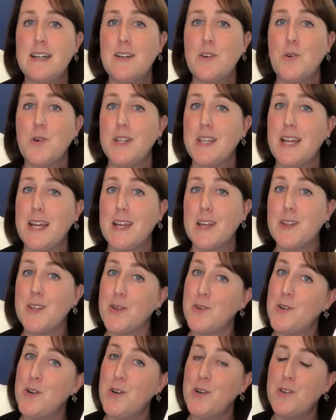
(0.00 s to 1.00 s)
or lack
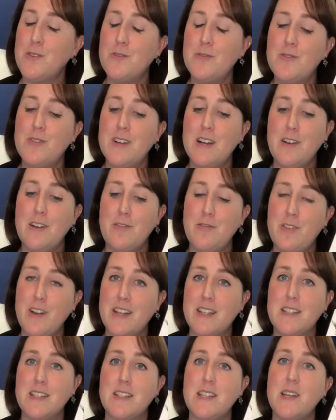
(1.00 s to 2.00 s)
thereof
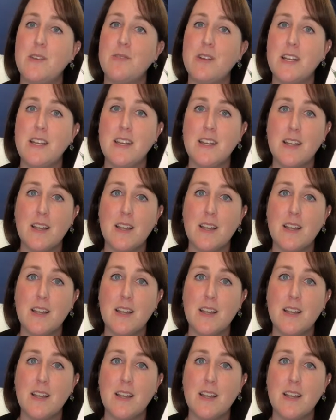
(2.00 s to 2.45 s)
affected their reading